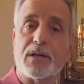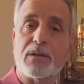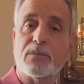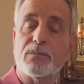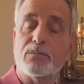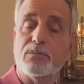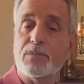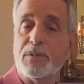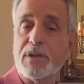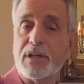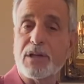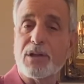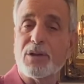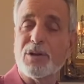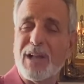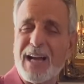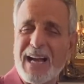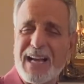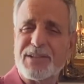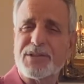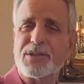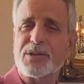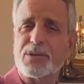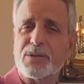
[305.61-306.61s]
the
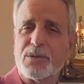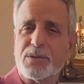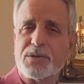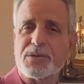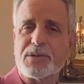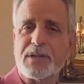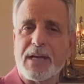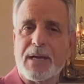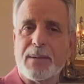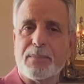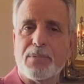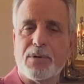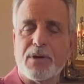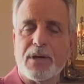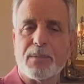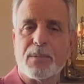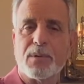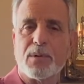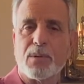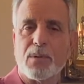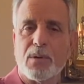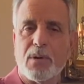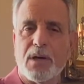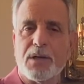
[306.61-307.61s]
classical standpoint, but
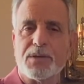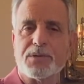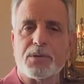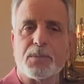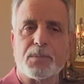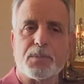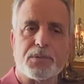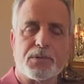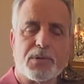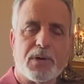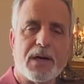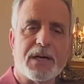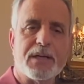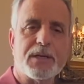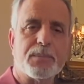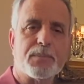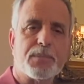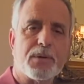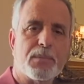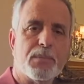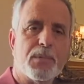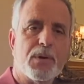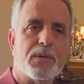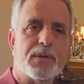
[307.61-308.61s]
we're also trying to
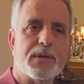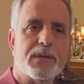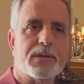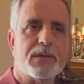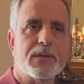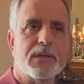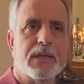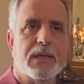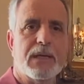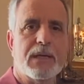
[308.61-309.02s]
promote it